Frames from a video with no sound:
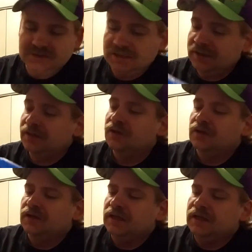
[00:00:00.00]
say that.
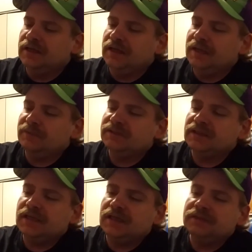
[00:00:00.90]
And then
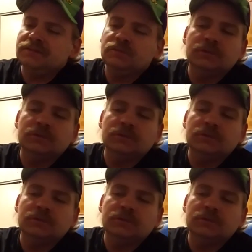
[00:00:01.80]
Amazon